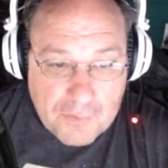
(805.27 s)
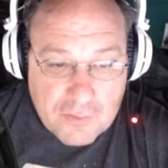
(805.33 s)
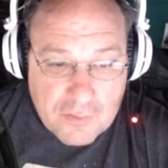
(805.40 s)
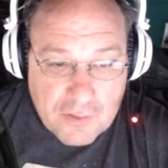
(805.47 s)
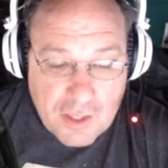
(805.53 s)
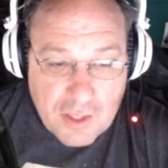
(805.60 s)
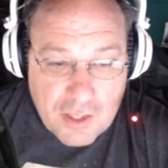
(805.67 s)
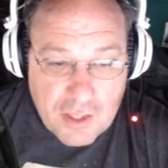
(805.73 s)

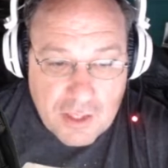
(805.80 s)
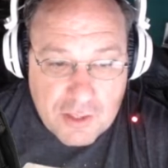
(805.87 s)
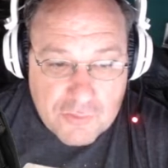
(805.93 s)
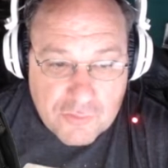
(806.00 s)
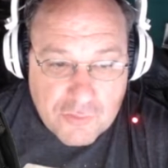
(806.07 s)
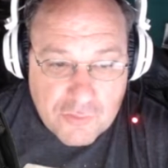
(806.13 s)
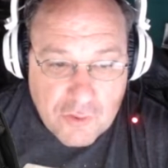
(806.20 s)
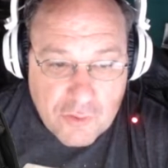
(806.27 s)
and
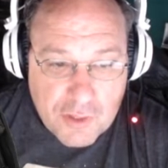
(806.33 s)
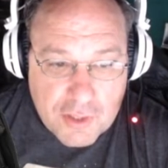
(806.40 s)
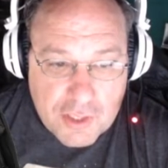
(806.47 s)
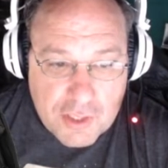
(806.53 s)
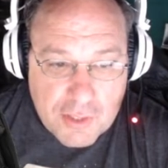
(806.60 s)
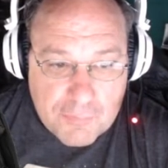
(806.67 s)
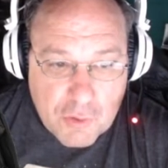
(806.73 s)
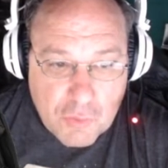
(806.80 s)
so they
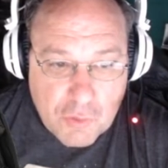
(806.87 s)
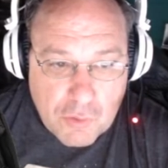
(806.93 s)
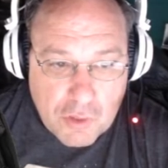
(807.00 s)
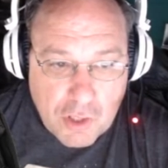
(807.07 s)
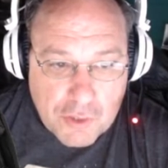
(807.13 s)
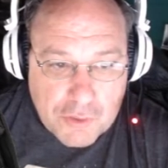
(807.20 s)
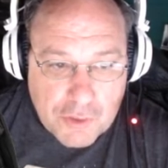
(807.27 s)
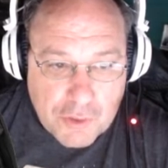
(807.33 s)
keep going
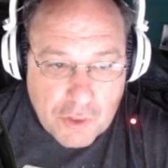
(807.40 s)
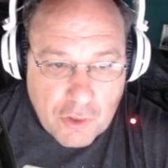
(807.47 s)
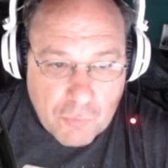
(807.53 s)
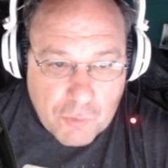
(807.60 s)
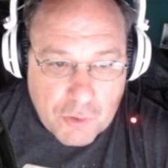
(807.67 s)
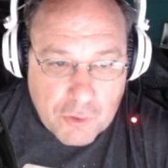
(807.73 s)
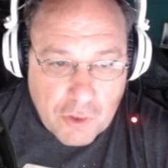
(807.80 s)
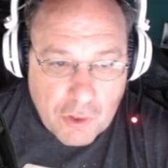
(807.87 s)
on here in
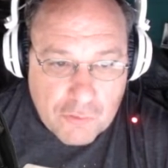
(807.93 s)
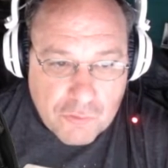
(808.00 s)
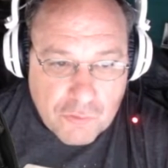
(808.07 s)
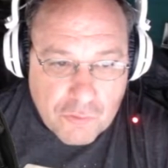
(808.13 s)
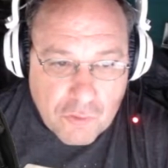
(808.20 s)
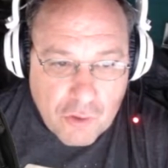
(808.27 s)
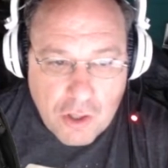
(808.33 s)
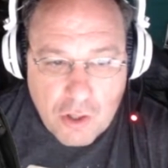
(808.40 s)
regards to,
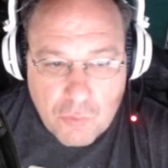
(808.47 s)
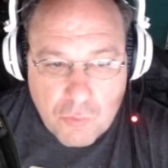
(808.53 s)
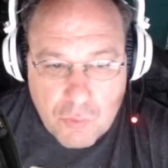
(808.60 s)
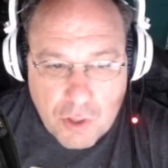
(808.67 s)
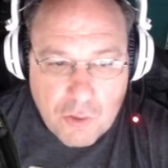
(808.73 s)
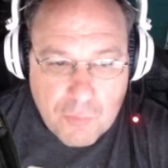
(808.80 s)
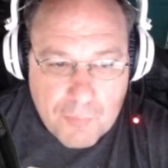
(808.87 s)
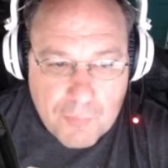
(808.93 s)
oh, well,
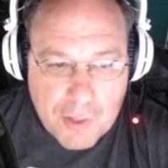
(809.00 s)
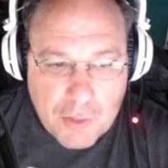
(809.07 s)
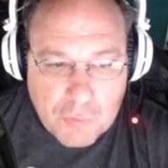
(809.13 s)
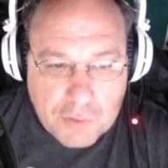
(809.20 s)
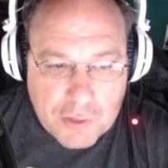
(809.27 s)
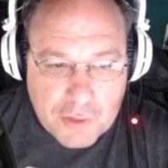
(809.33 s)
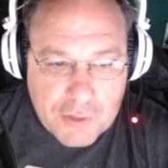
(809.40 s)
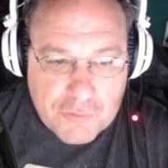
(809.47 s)
the May
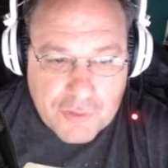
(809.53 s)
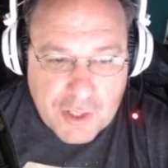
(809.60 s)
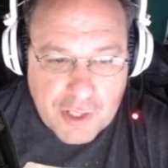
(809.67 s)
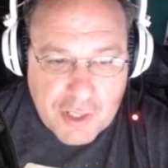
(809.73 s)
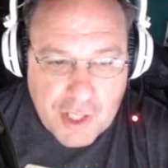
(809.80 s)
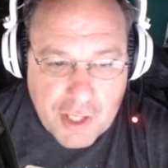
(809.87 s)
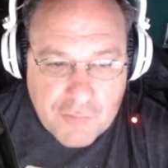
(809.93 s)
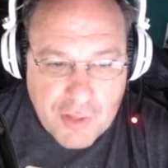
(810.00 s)
release date
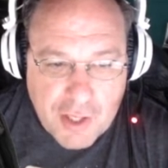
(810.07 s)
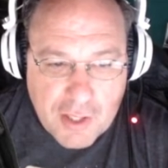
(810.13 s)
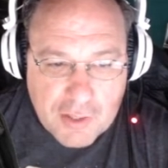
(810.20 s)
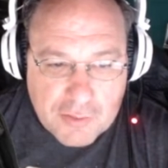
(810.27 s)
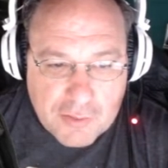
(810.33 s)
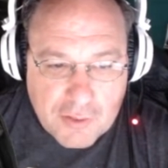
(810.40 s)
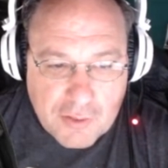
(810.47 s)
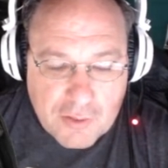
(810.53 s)
have had
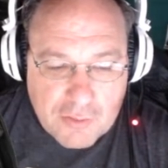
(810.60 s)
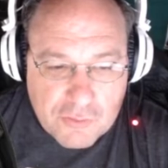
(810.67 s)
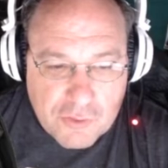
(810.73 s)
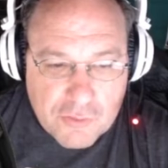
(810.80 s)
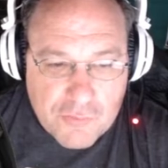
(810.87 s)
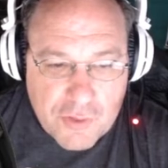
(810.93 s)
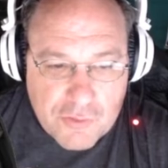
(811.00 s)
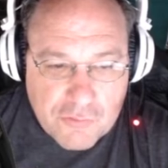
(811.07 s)
could have
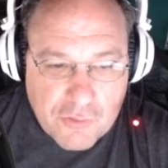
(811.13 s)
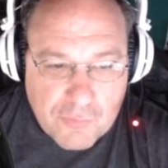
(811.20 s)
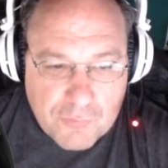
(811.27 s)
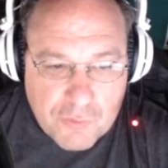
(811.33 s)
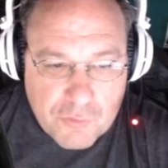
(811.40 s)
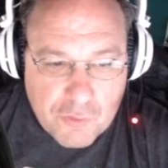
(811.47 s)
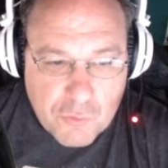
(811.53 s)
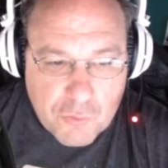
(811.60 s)
had something to
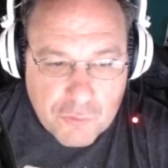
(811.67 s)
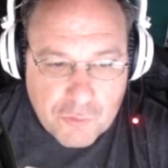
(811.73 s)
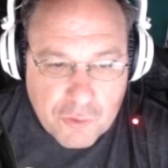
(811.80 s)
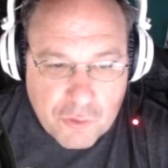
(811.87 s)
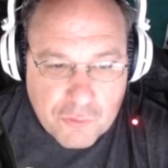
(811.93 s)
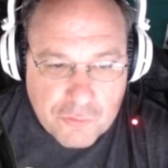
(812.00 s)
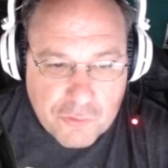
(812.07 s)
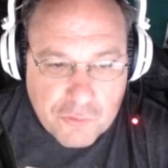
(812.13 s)
do with
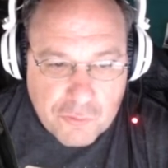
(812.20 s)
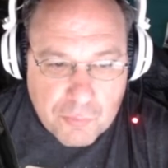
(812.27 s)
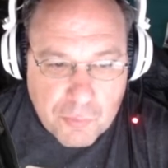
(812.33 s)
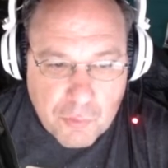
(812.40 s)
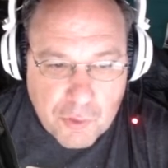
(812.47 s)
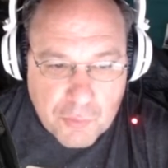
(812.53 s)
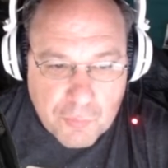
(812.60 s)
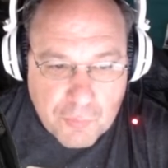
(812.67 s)
Solo's
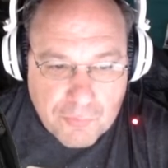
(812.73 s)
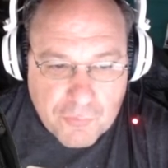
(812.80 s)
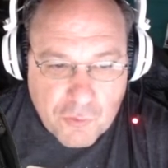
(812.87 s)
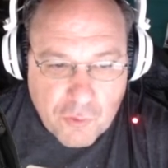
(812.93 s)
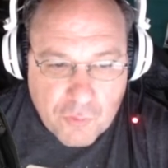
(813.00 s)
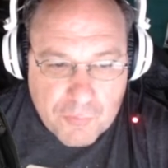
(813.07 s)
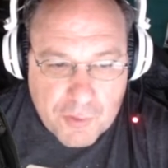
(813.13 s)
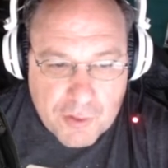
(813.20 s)
disappointing
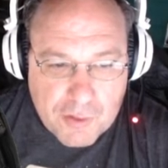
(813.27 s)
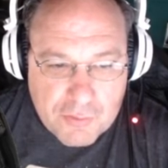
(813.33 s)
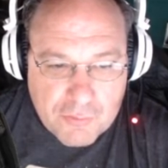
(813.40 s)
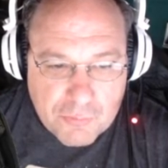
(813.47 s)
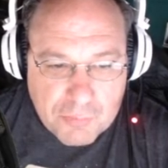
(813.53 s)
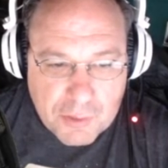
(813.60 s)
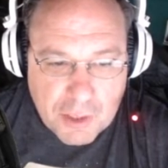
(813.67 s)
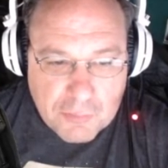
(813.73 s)
performance,
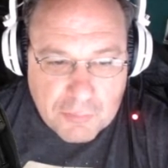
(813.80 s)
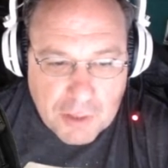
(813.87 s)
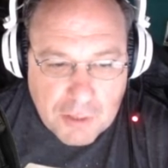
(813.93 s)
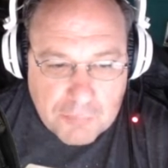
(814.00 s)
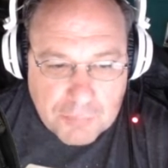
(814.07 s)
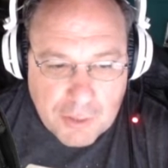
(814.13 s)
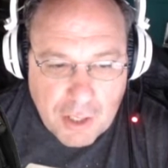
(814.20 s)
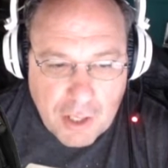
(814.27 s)
blah blah
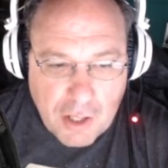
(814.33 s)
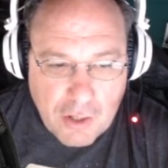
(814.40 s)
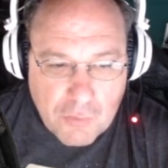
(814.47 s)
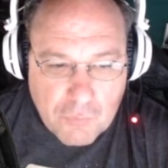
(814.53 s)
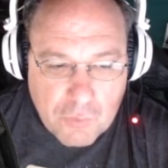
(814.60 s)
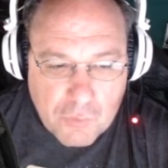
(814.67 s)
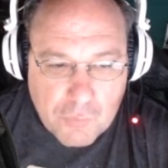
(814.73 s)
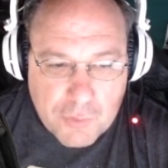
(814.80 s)
blah.
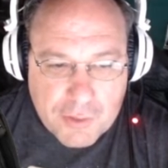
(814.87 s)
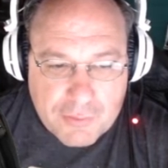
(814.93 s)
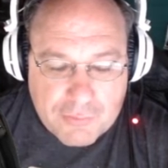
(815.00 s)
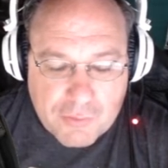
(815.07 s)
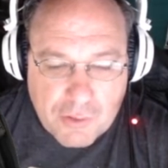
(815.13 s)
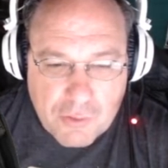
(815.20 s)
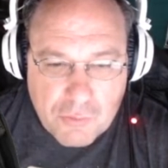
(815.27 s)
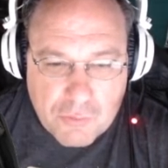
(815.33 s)
Well, we
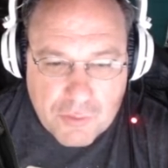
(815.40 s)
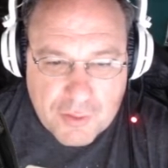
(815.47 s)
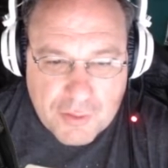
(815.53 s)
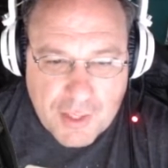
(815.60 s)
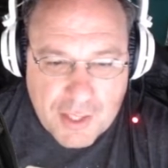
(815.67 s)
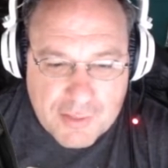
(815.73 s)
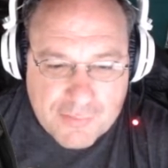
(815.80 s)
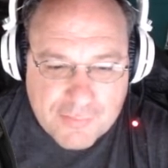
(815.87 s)
know that
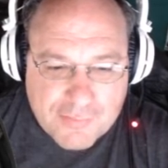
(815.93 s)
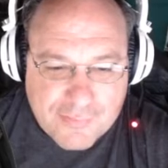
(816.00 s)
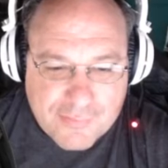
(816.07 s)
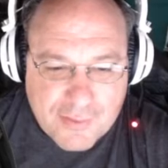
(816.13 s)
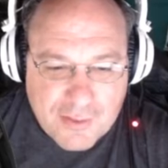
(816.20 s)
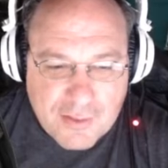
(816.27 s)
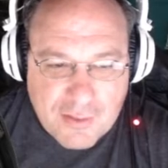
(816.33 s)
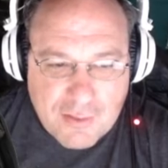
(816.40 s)
that's
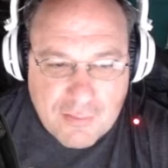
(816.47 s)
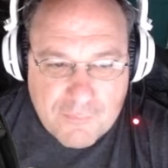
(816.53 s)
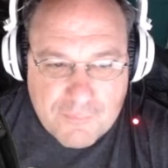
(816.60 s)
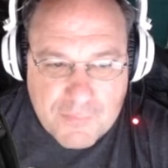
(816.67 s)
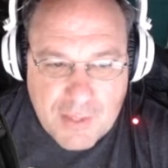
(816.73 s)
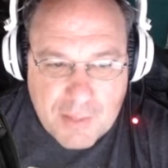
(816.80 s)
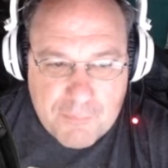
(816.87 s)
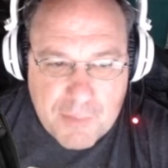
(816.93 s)

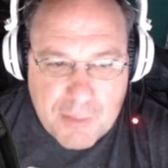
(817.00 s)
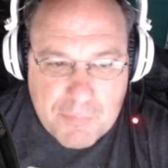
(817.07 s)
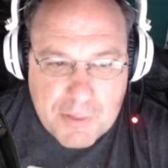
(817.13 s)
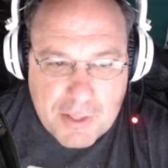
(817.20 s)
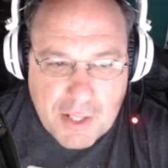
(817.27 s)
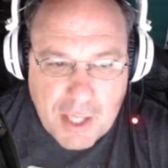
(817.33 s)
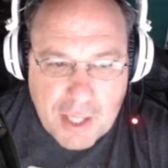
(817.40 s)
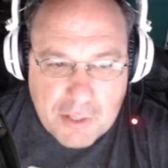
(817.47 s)
yeah, maybe
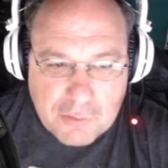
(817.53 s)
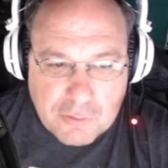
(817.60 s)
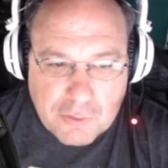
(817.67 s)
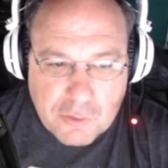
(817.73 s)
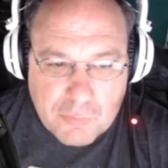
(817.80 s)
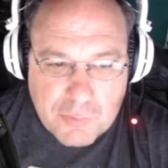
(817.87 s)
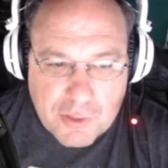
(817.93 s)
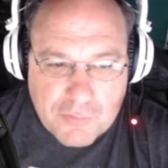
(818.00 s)
it had a
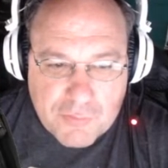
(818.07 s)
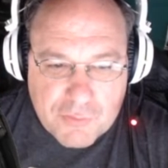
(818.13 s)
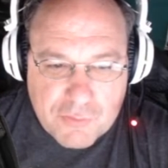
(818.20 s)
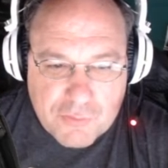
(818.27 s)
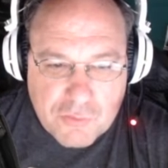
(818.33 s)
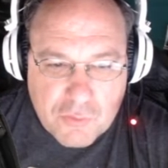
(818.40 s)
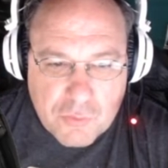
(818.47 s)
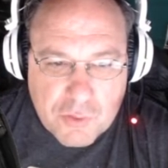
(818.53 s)
little bit of it to
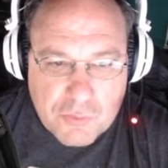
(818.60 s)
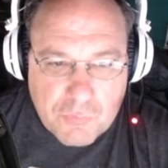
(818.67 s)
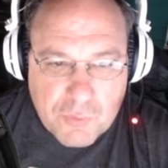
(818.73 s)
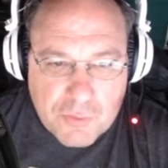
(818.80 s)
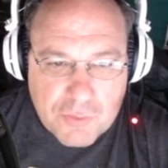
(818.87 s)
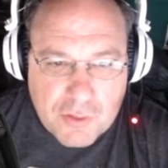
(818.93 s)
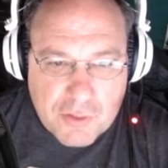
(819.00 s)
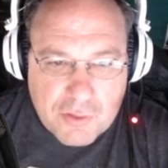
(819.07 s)
do it
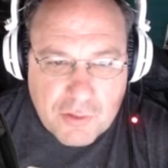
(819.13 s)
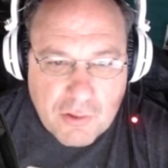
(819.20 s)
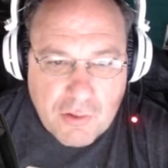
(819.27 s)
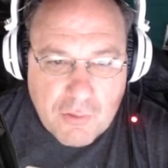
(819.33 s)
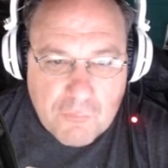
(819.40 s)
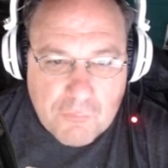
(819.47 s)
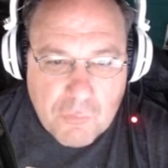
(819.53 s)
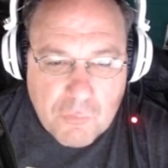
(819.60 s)
with it,
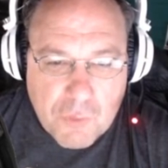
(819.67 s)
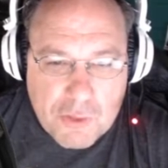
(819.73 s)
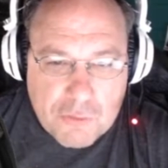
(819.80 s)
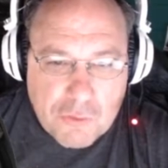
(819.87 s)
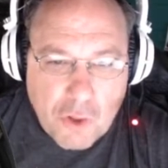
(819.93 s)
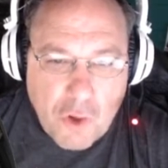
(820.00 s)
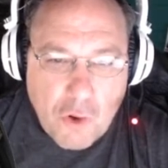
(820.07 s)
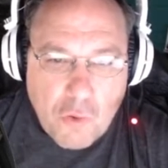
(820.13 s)
but we
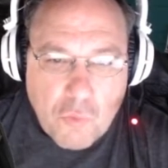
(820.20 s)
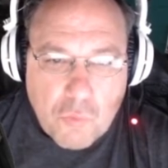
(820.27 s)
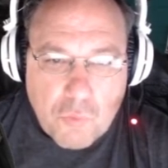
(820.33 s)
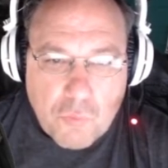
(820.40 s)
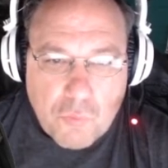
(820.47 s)
know